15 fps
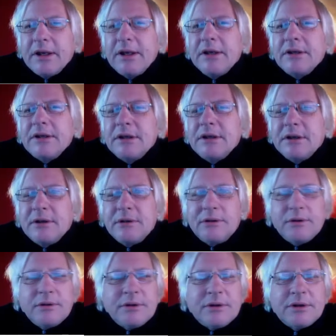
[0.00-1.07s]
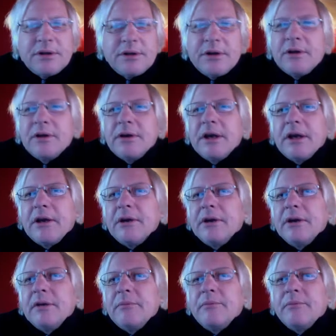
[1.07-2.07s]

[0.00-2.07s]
ETUs here down the